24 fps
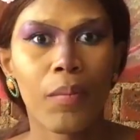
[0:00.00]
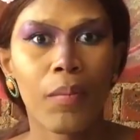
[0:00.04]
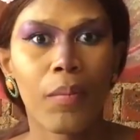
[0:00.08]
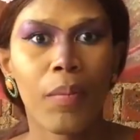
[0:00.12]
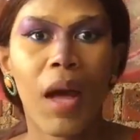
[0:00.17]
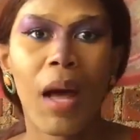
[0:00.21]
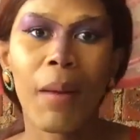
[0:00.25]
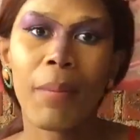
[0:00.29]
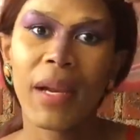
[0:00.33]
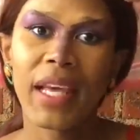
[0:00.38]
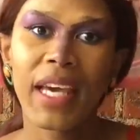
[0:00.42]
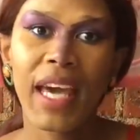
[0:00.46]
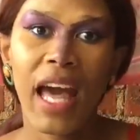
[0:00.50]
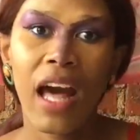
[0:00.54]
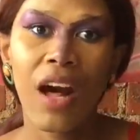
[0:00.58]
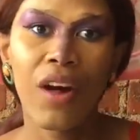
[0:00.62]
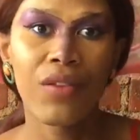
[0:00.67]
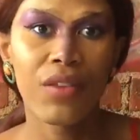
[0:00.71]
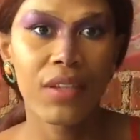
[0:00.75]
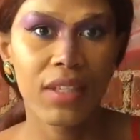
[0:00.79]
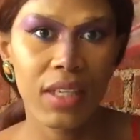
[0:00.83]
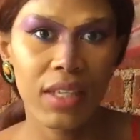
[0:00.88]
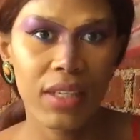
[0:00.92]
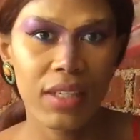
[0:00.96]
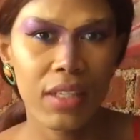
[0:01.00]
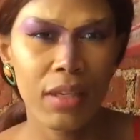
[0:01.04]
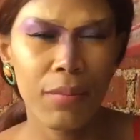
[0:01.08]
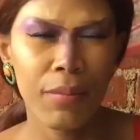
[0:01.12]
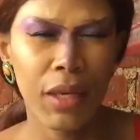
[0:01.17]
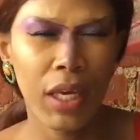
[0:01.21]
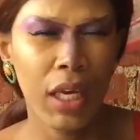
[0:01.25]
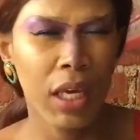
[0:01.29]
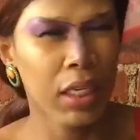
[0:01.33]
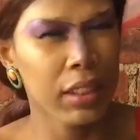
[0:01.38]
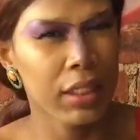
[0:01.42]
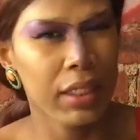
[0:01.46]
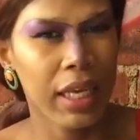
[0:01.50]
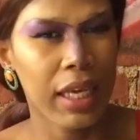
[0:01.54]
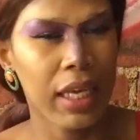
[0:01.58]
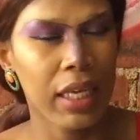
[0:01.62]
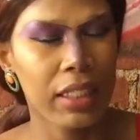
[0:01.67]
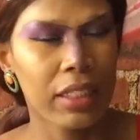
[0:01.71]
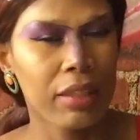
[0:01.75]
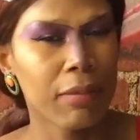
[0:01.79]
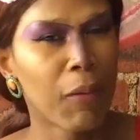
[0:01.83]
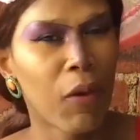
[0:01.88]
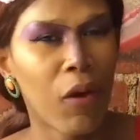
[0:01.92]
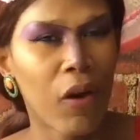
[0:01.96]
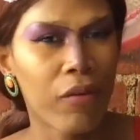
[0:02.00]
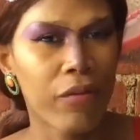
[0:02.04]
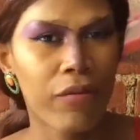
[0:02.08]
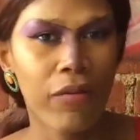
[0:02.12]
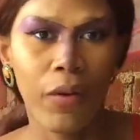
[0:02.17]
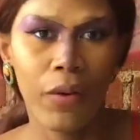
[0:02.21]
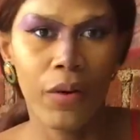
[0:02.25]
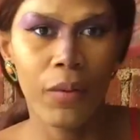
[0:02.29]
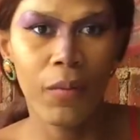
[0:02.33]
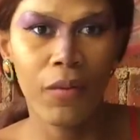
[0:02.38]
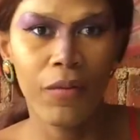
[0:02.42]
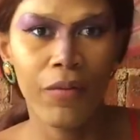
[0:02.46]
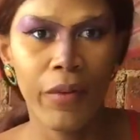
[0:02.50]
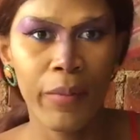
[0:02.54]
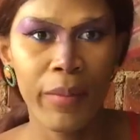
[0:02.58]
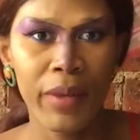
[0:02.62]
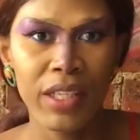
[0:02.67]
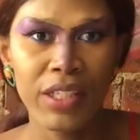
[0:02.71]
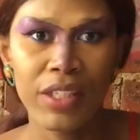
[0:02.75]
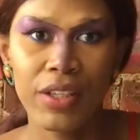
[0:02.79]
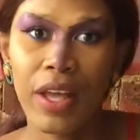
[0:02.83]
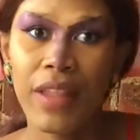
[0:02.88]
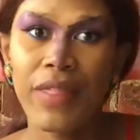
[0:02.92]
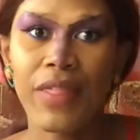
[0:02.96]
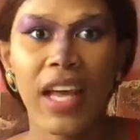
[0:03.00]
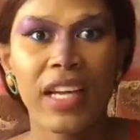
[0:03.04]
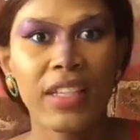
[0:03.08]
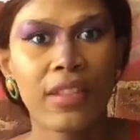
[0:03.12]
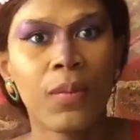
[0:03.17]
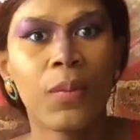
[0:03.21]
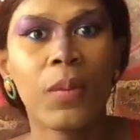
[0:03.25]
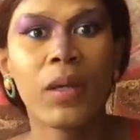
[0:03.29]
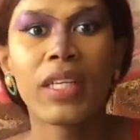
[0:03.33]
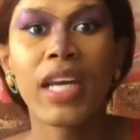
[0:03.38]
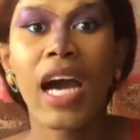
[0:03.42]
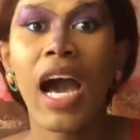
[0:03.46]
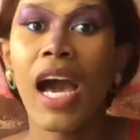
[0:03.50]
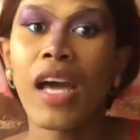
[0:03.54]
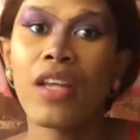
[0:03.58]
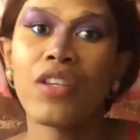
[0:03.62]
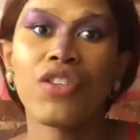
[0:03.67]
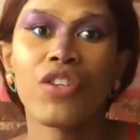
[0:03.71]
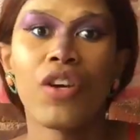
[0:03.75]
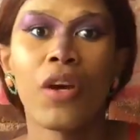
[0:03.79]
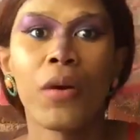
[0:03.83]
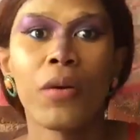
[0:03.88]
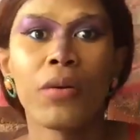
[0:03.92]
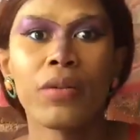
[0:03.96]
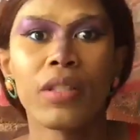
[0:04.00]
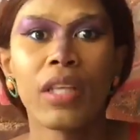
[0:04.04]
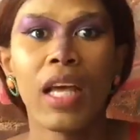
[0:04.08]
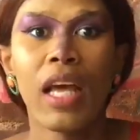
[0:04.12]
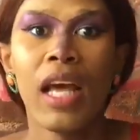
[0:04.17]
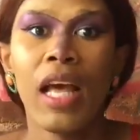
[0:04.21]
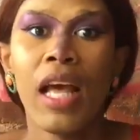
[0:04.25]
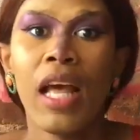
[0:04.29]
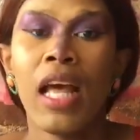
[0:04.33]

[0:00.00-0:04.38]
public health system because like it's more affordable for me, so that's what I chose.